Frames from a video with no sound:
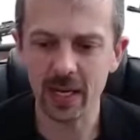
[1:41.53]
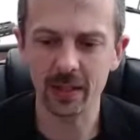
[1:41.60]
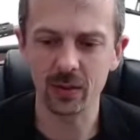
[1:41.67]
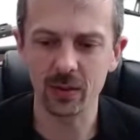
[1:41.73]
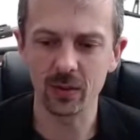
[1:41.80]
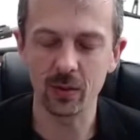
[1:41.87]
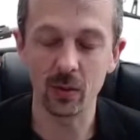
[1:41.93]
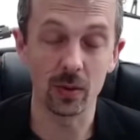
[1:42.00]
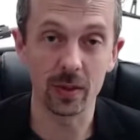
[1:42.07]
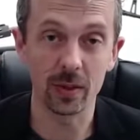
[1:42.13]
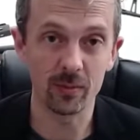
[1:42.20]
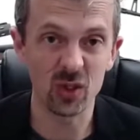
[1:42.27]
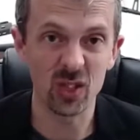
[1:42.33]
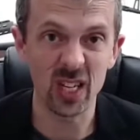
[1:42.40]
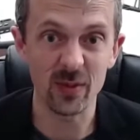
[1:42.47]
or the
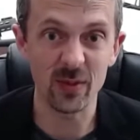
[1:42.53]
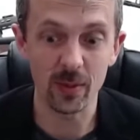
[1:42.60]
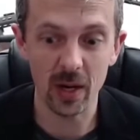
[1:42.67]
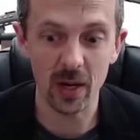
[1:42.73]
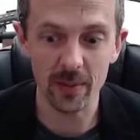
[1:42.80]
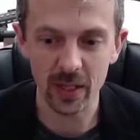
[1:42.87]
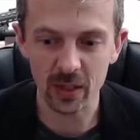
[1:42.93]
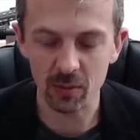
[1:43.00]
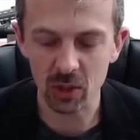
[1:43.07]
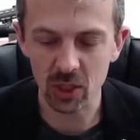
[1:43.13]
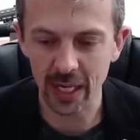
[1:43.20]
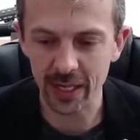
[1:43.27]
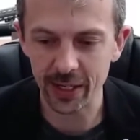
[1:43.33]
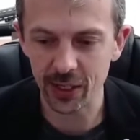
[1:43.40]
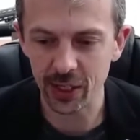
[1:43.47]
receiver might be
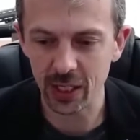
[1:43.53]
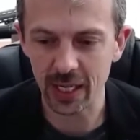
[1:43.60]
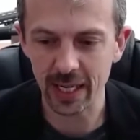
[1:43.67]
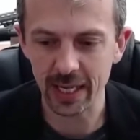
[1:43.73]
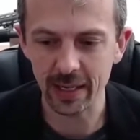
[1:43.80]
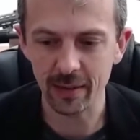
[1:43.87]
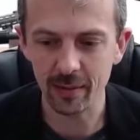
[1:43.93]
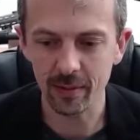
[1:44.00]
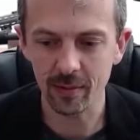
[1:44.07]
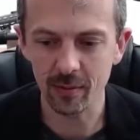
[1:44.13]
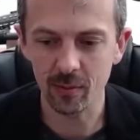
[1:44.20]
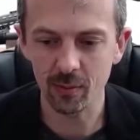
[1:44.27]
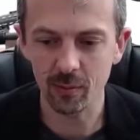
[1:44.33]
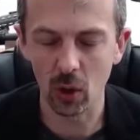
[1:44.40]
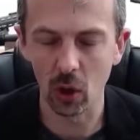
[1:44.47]
substantially
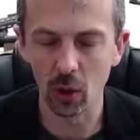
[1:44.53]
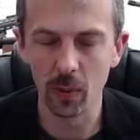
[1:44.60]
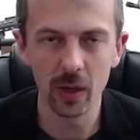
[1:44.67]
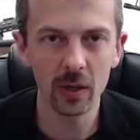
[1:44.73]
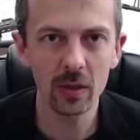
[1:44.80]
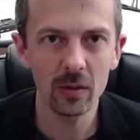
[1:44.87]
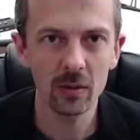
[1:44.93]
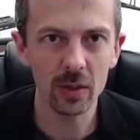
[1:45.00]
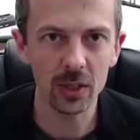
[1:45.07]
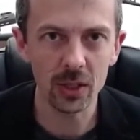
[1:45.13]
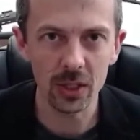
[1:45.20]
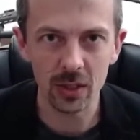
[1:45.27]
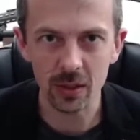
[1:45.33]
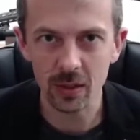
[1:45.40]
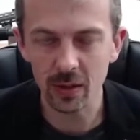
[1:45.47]
polymer, which
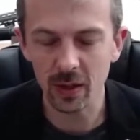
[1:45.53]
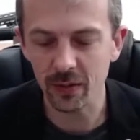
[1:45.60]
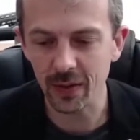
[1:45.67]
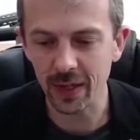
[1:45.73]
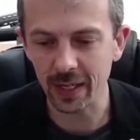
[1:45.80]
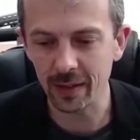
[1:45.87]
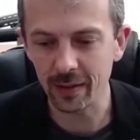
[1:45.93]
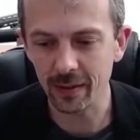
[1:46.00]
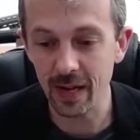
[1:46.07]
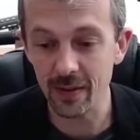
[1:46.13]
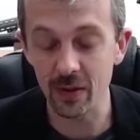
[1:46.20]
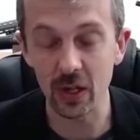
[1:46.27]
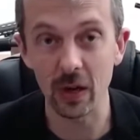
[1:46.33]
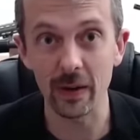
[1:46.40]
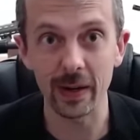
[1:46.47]
is, I think, never
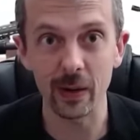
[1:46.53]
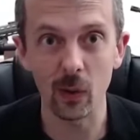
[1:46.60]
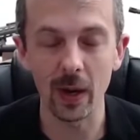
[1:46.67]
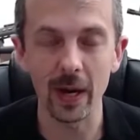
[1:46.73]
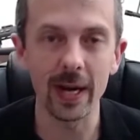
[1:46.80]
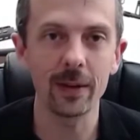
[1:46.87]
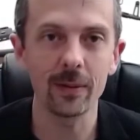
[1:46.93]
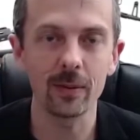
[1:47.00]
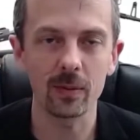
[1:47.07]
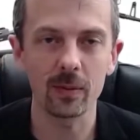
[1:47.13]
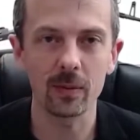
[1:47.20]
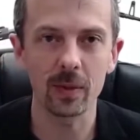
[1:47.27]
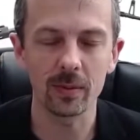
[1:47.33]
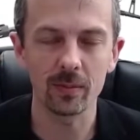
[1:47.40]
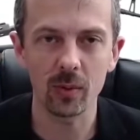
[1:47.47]
going away.
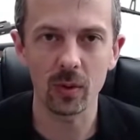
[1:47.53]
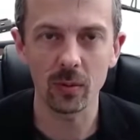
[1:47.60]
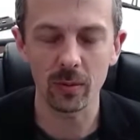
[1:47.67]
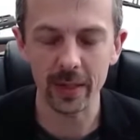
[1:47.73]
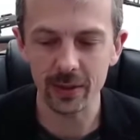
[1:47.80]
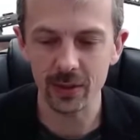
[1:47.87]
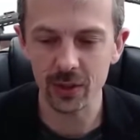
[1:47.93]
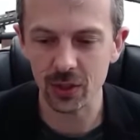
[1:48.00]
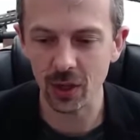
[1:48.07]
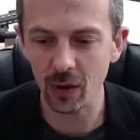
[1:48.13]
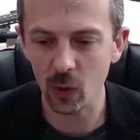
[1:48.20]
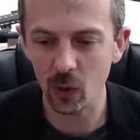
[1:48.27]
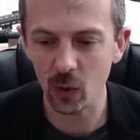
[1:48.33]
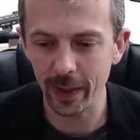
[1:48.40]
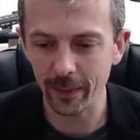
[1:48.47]
We're probably stuck with